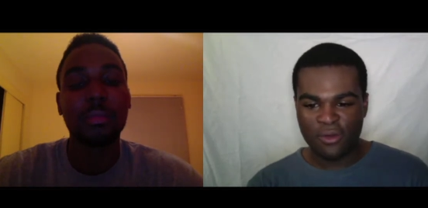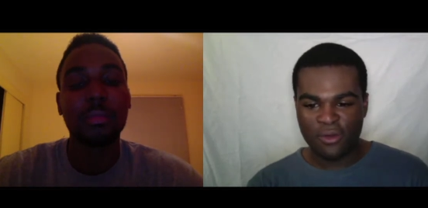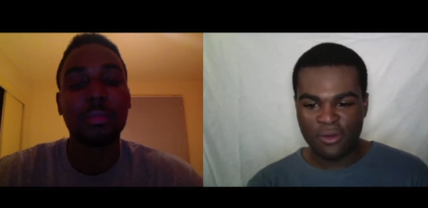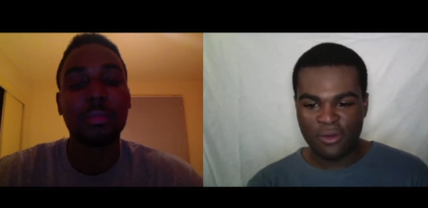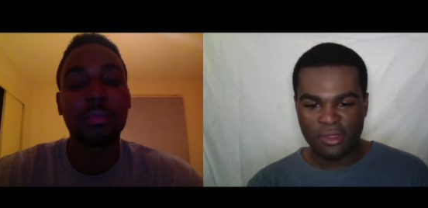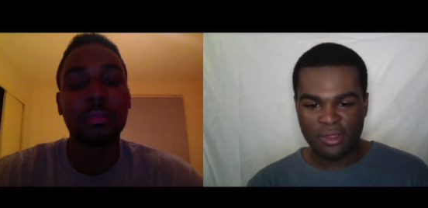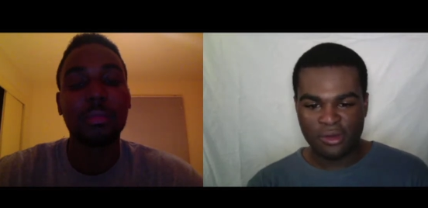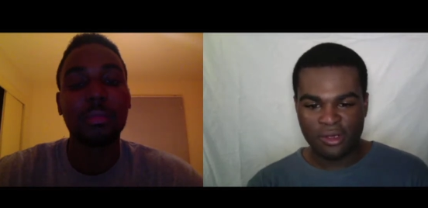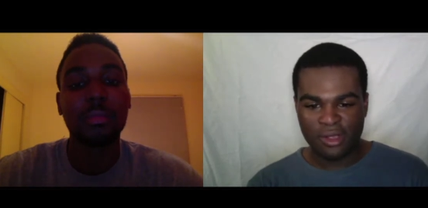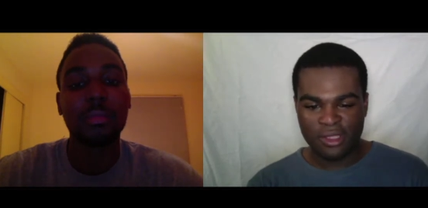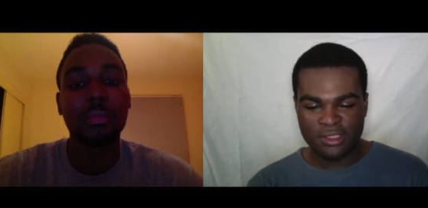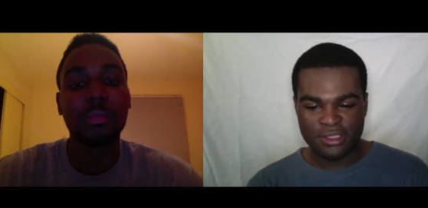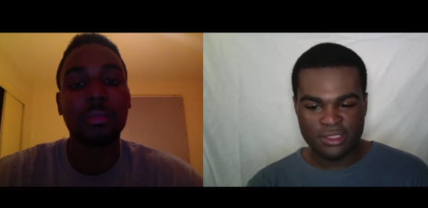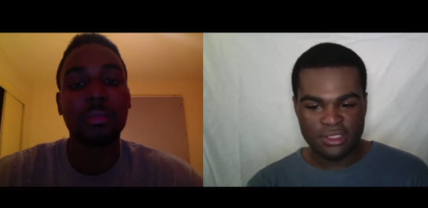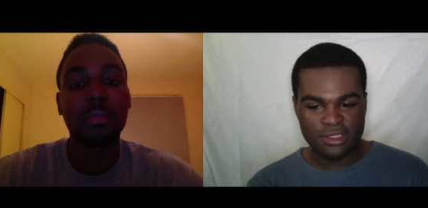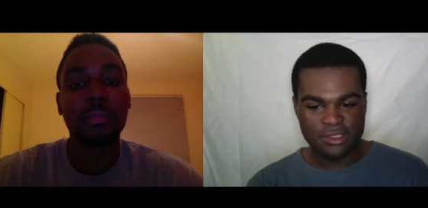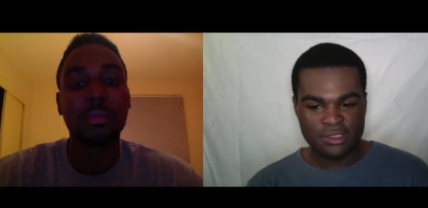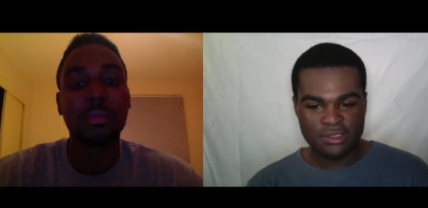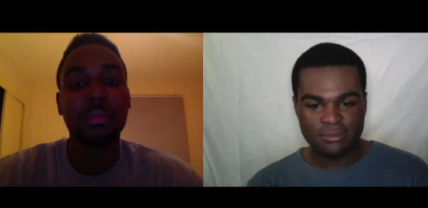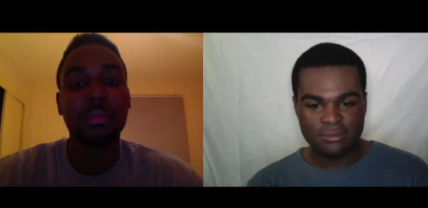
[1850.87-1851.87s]
Speaker 1: I don't know
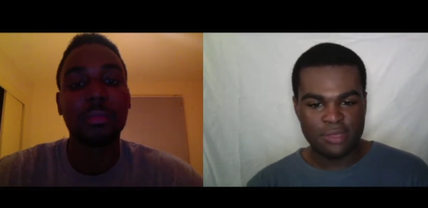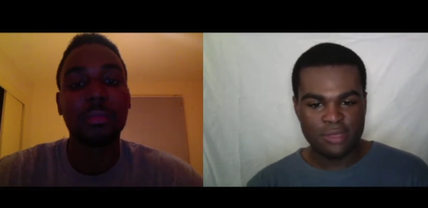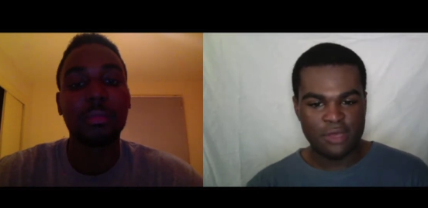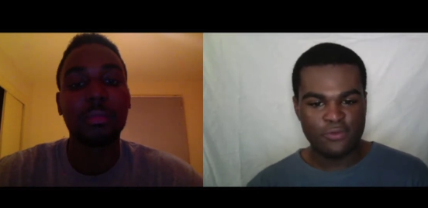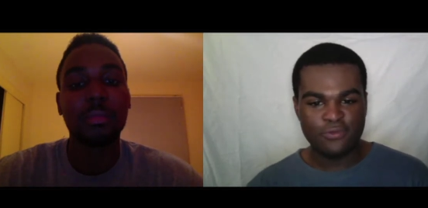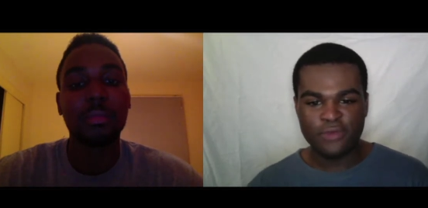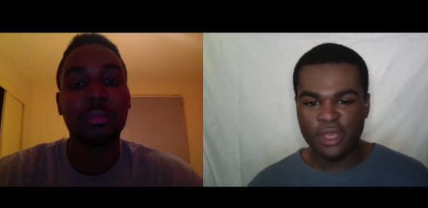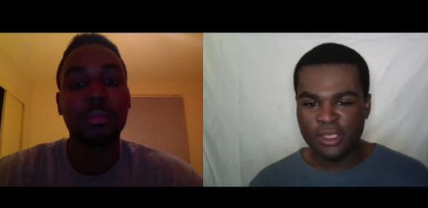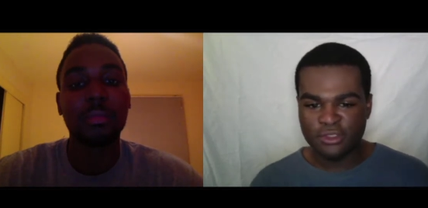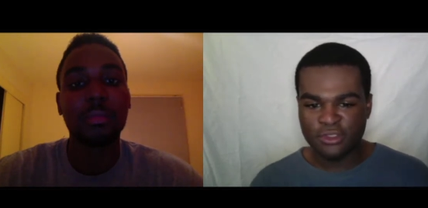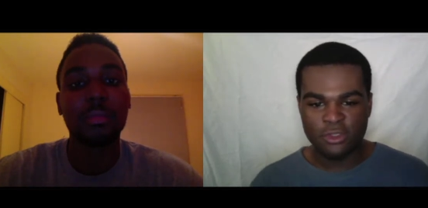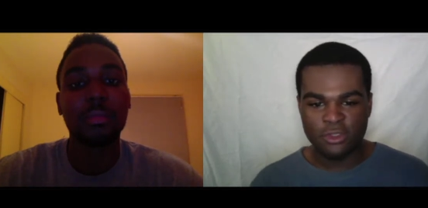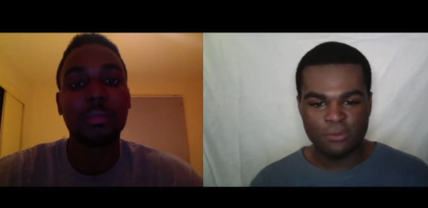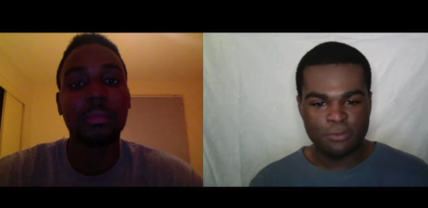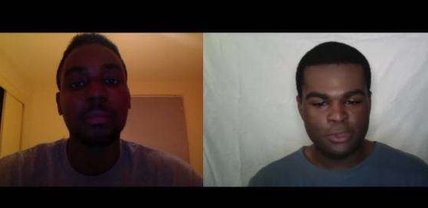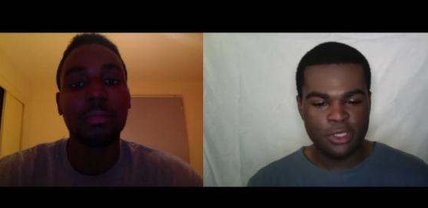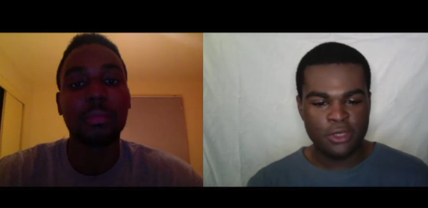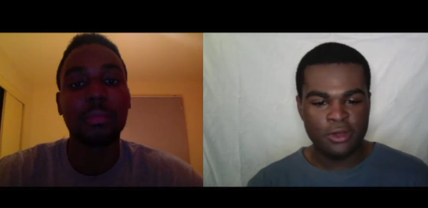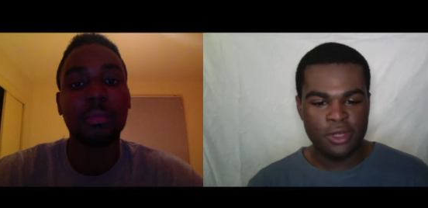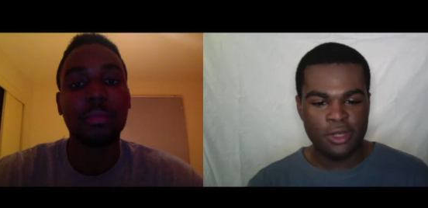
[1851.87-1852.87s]
whether it's just my
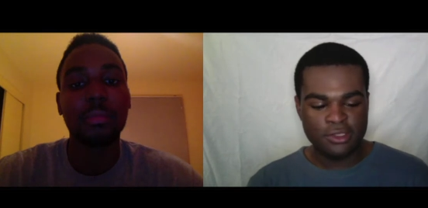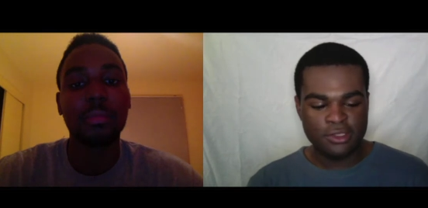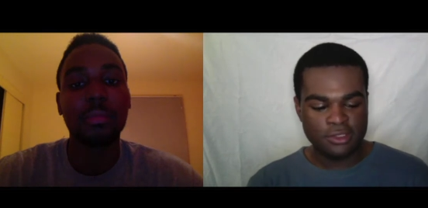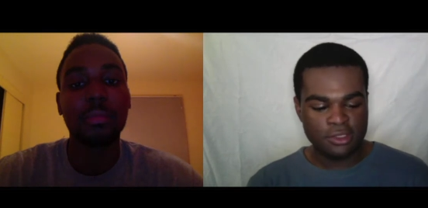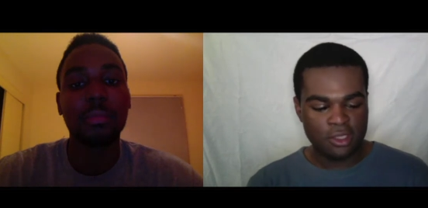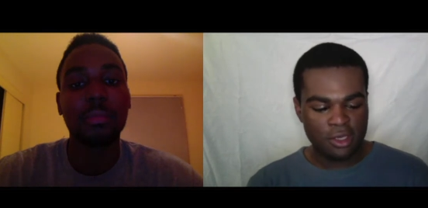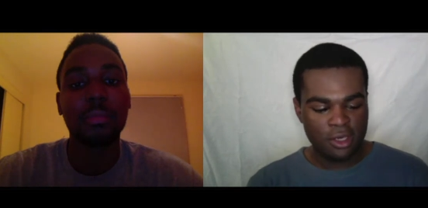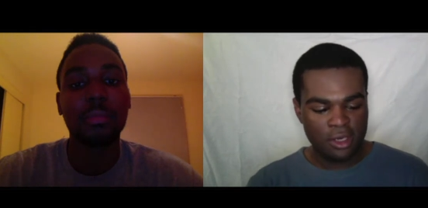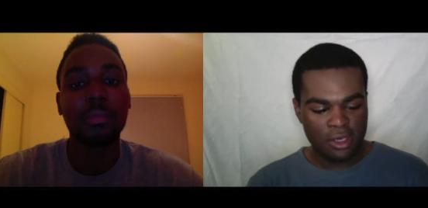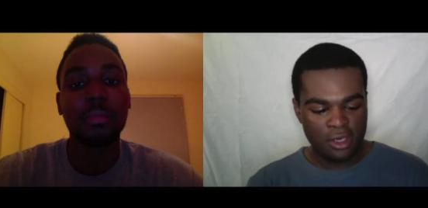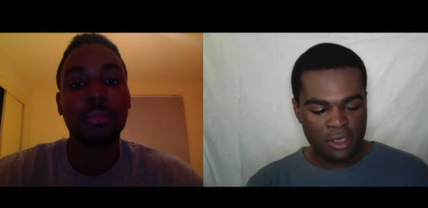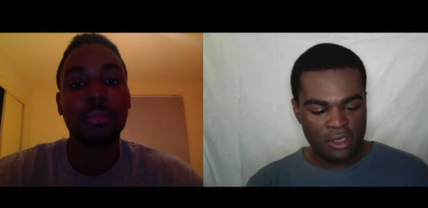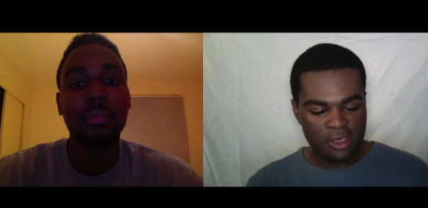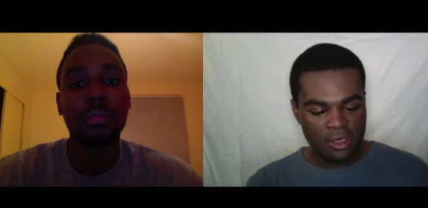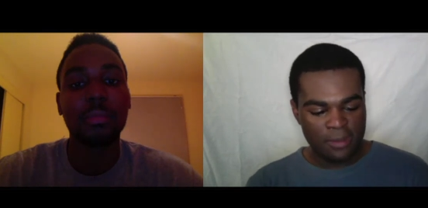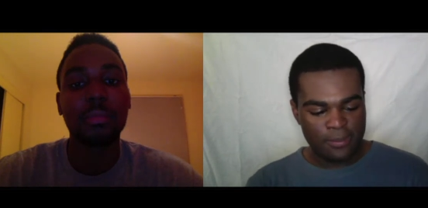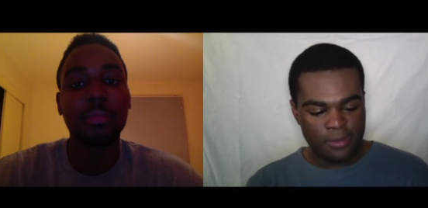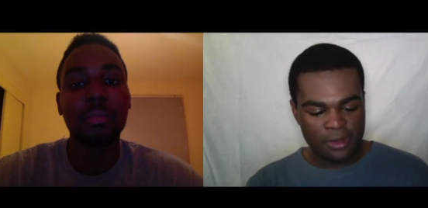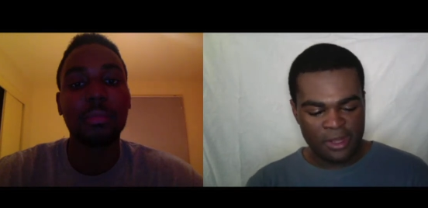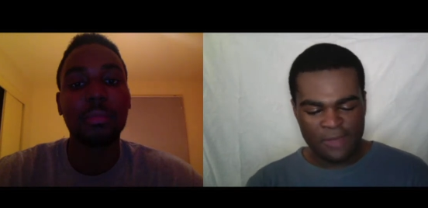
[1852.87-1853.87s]
facial appearance,